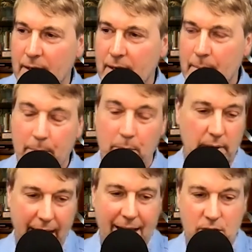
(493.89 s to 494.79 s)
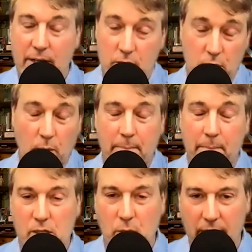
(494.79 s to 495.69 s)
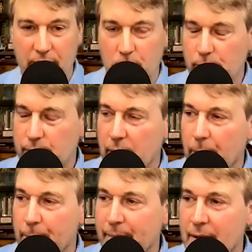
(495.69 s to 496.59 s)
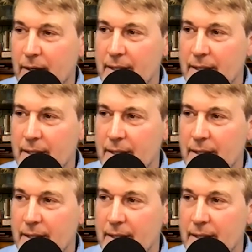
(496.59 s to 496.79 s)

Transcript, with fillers: I remember an astronaut, Story Musgrave, who you know,